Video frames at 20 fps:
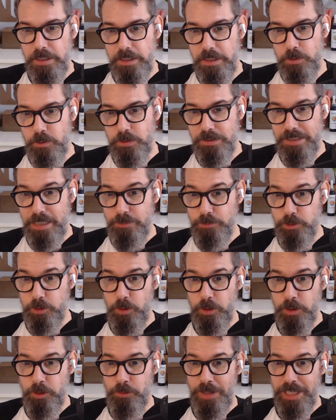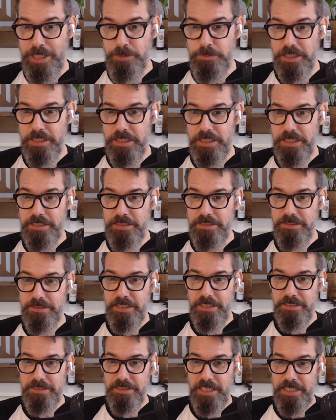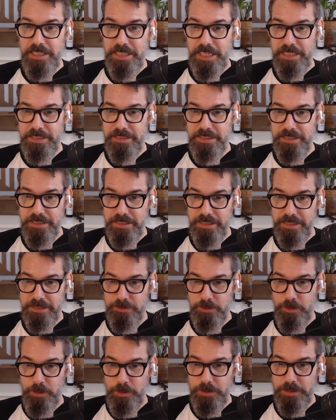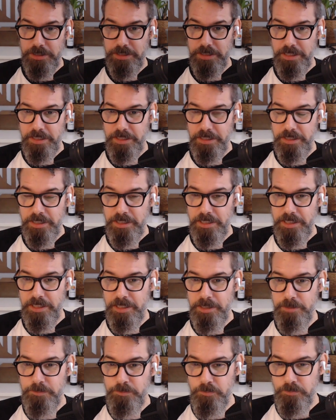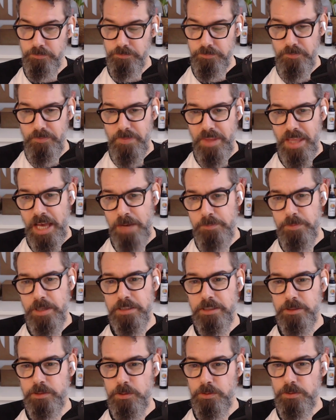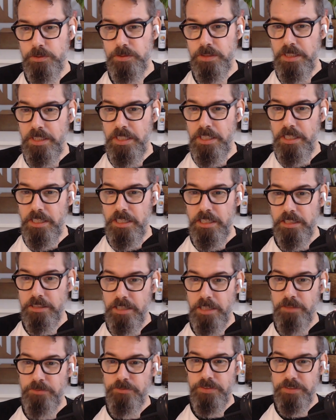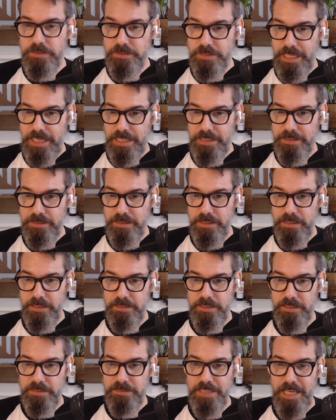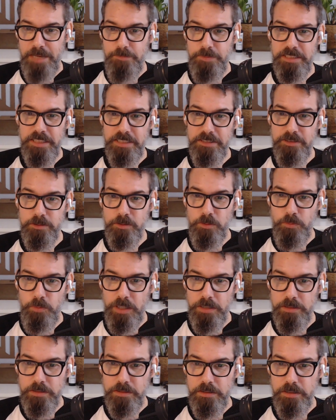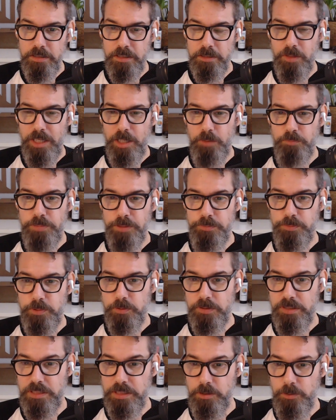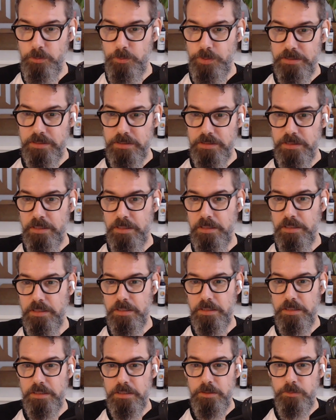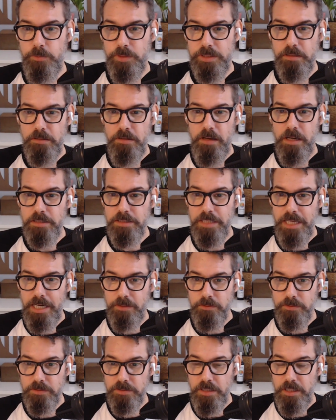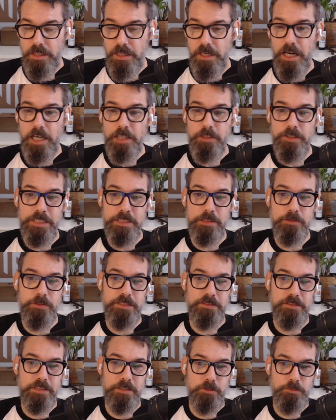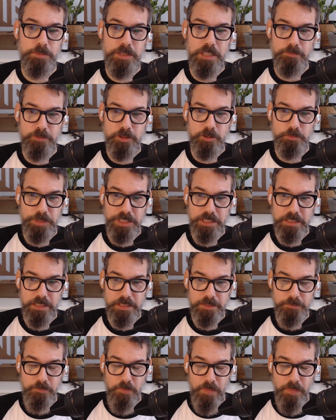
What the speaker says: whose name is Luc Weber. And he says, "Hey, Andy, it's Luc. I'm going to do a conference again, this time a digital one, to help people deal with the lockdowns. Are you interested to become a speaker?"